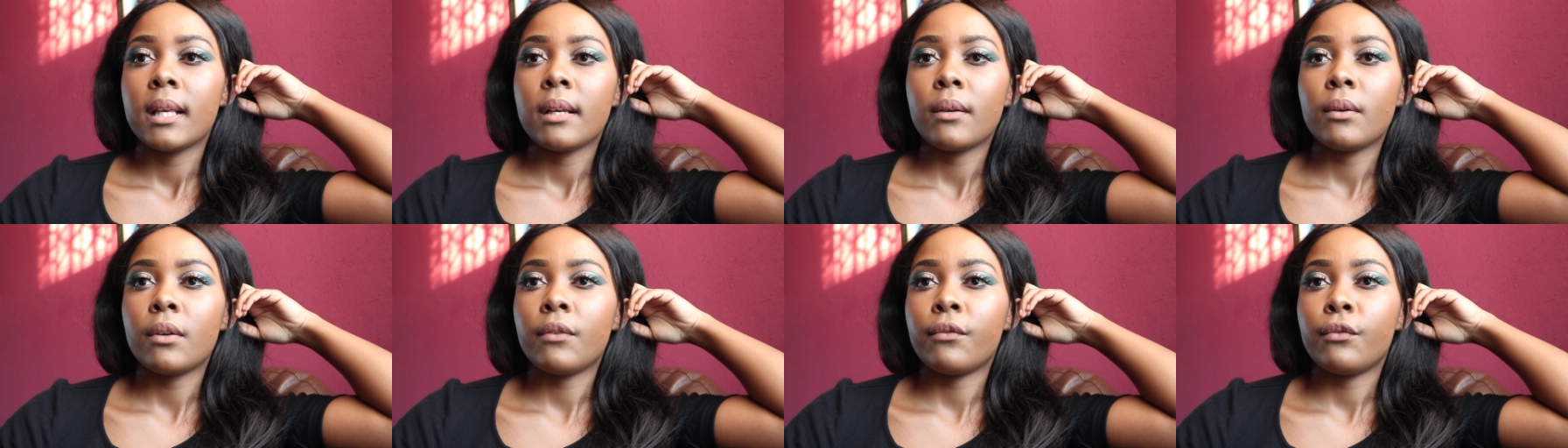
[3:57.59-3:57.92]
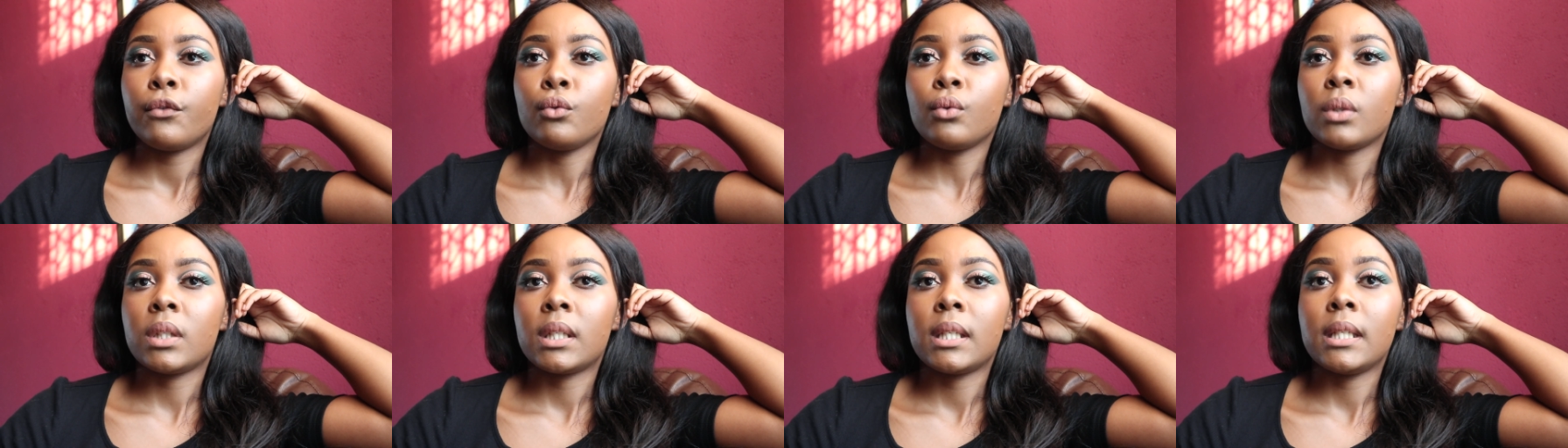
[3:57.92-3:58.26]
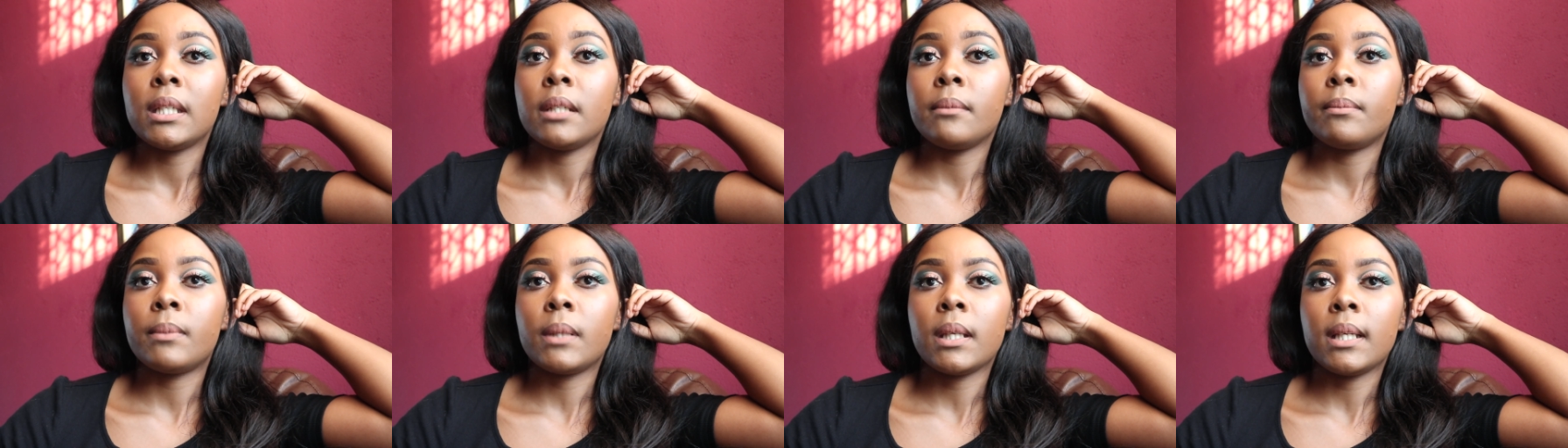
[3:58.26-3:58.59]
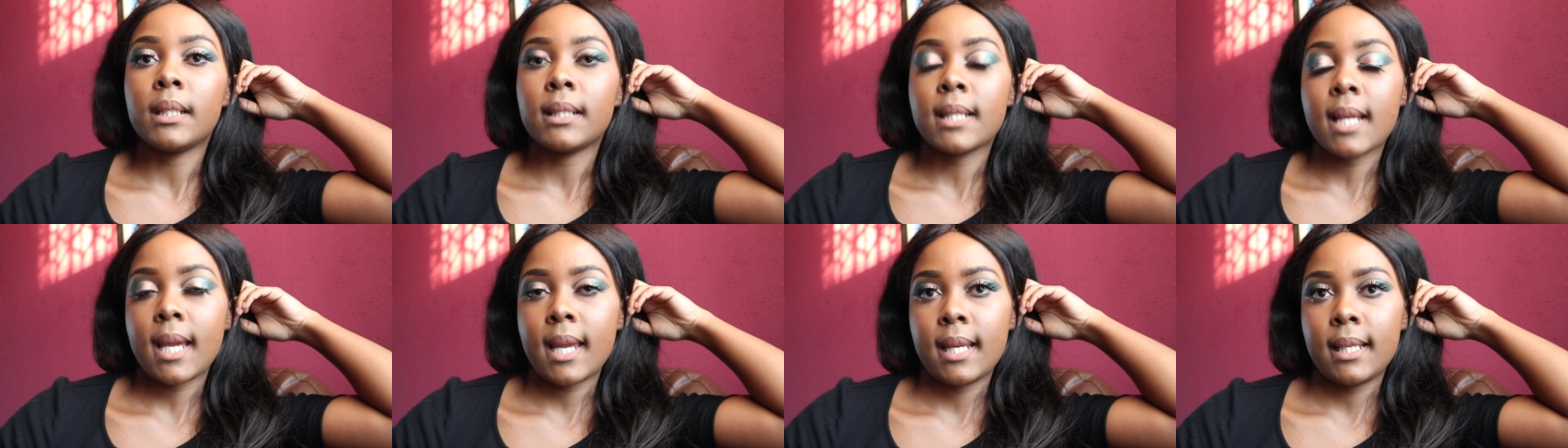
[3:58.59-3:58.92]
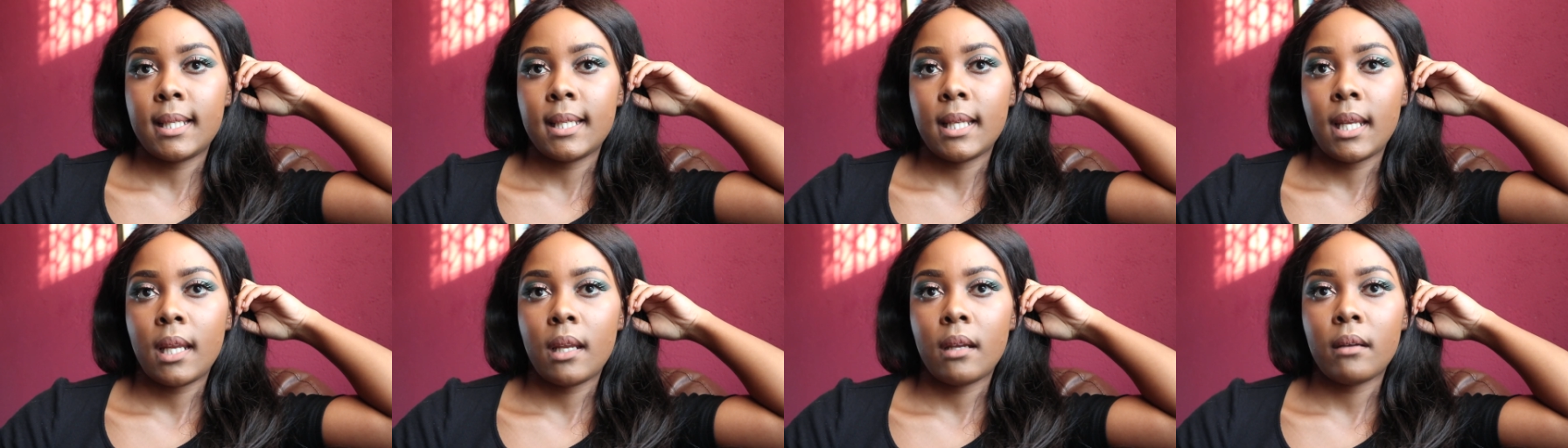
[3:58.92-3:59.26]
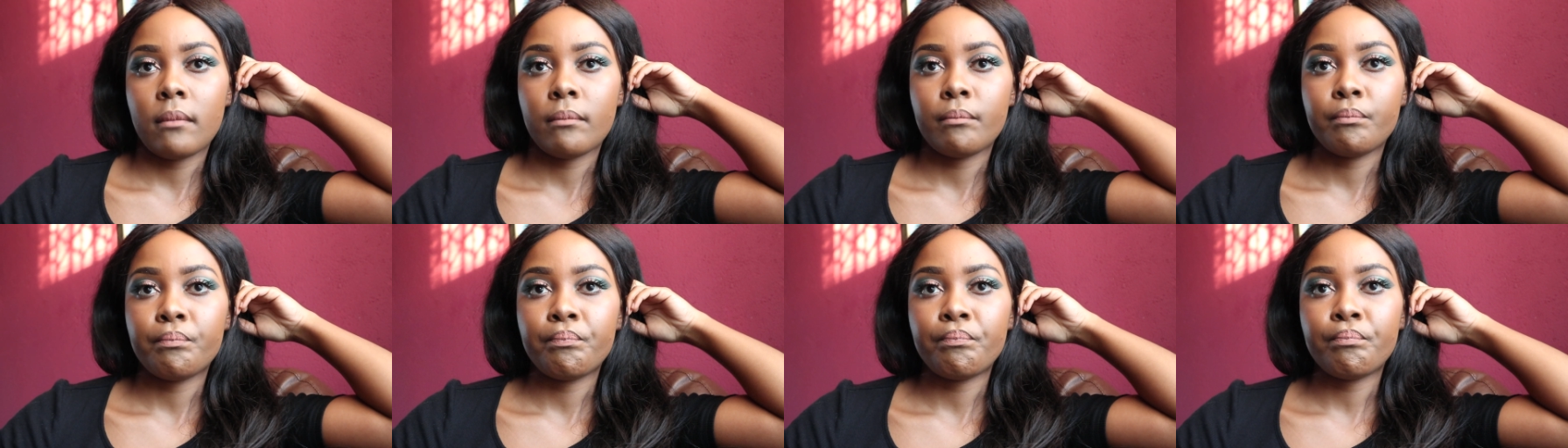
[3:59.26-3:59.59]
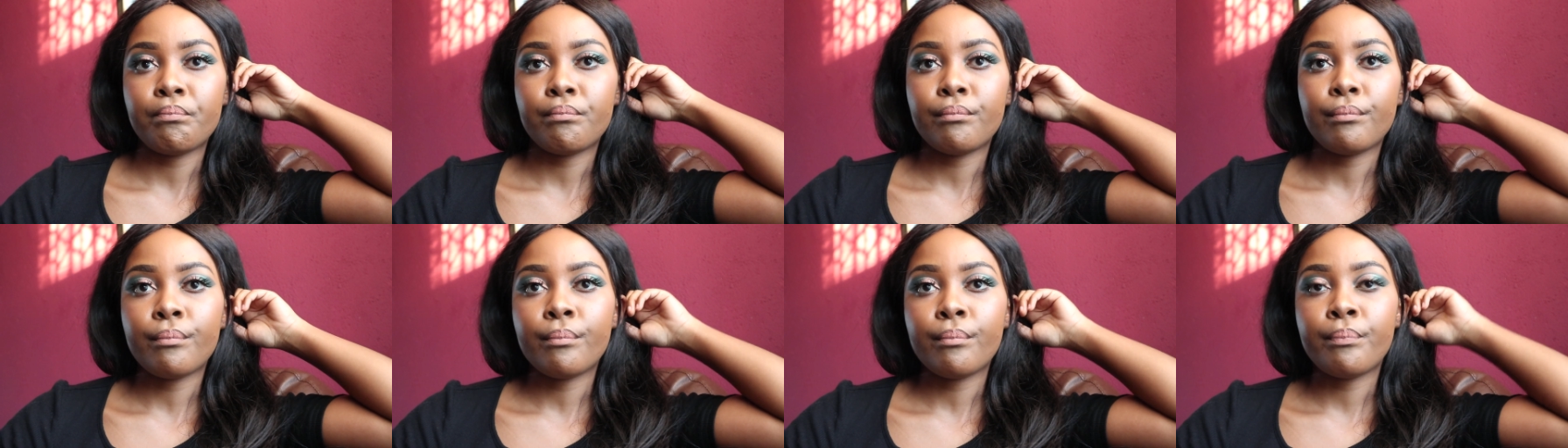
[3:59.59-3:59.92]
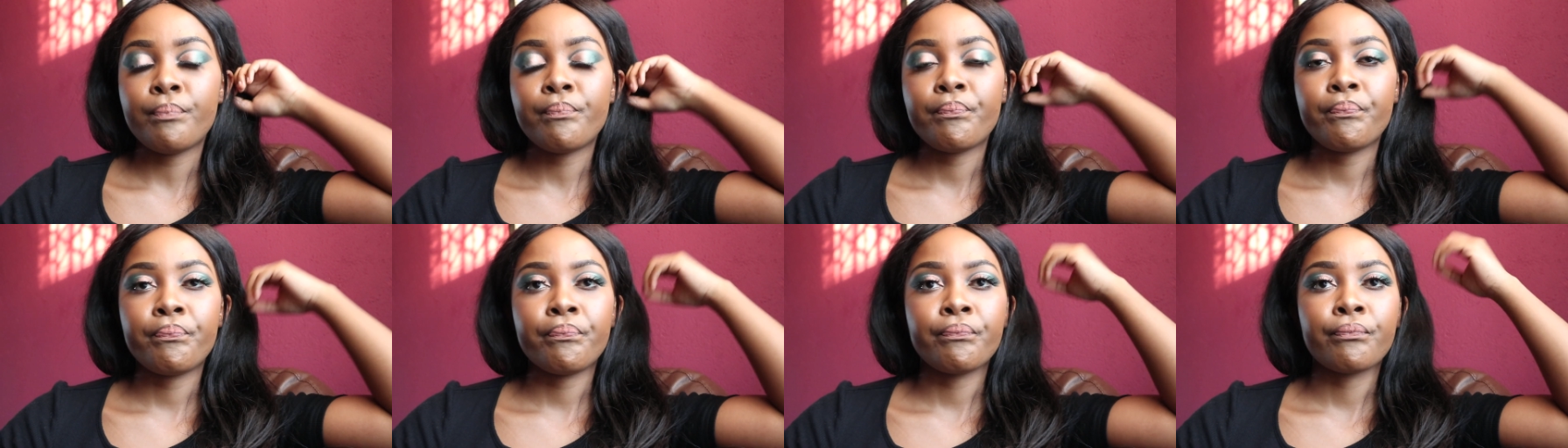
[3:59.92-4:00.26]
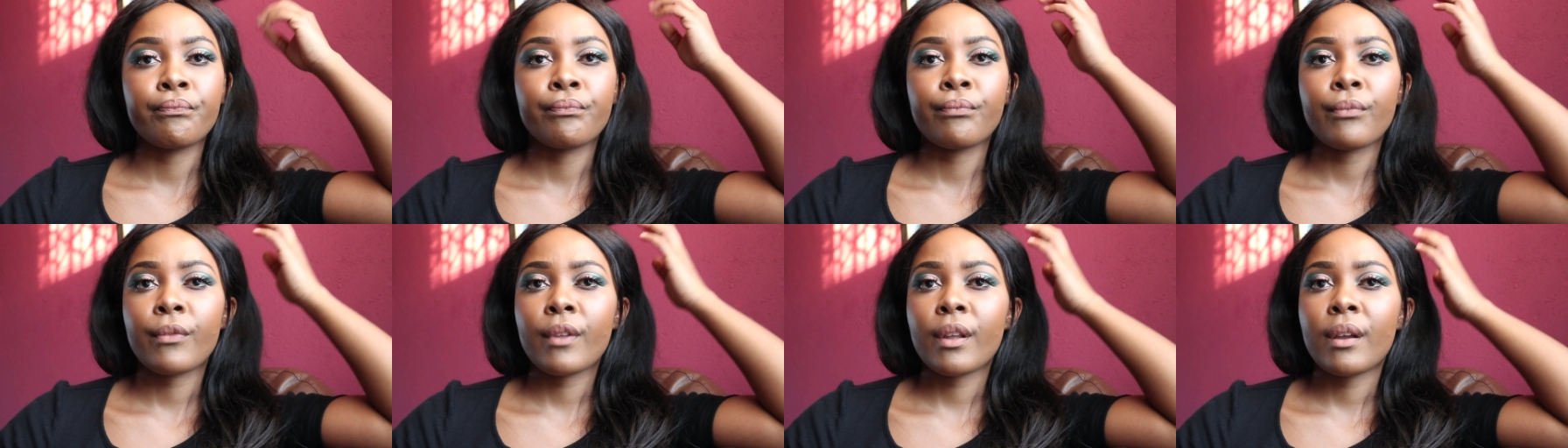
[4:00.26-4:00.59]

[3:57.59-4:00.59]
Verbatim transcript: if you sleep the entire day mm,